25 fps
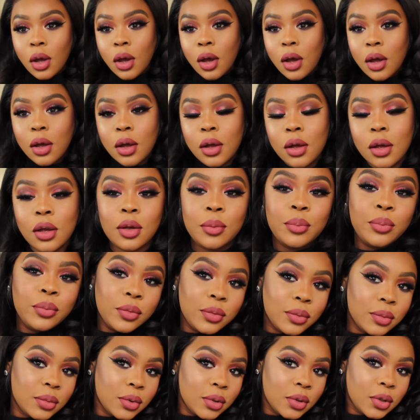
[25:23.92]

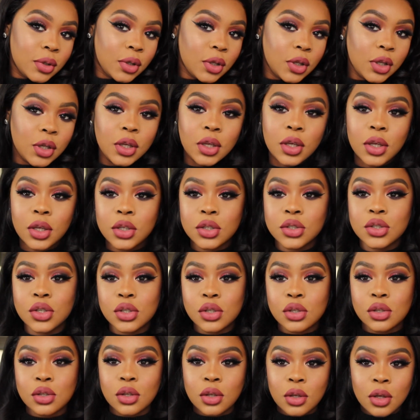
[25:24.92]
It's
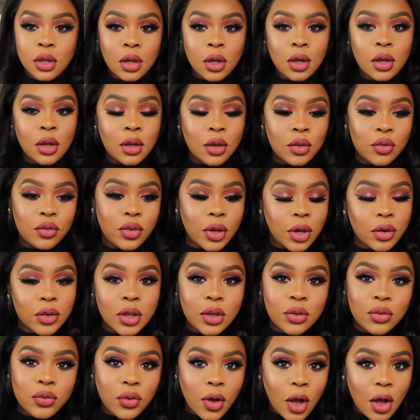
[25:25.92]
just
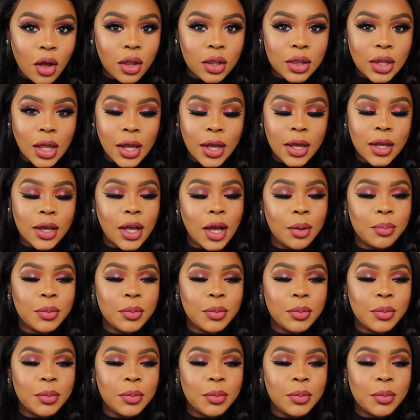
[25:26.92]
very fall like.